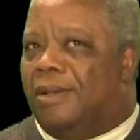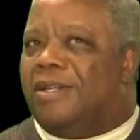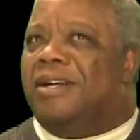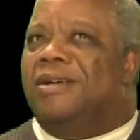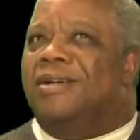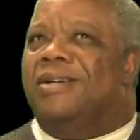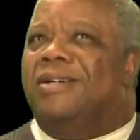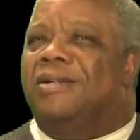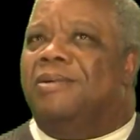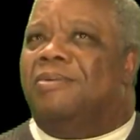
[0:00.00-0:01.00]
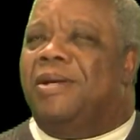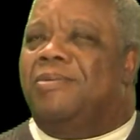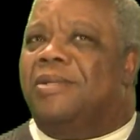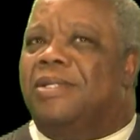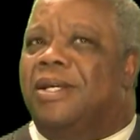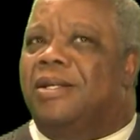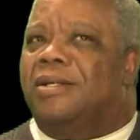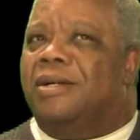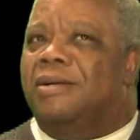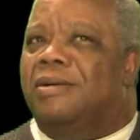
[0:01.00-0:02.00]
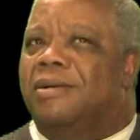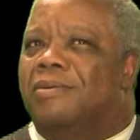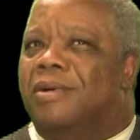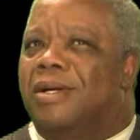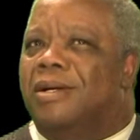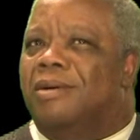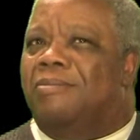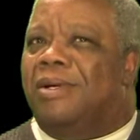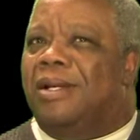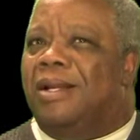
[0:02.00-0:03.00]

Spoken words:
people say turned around, but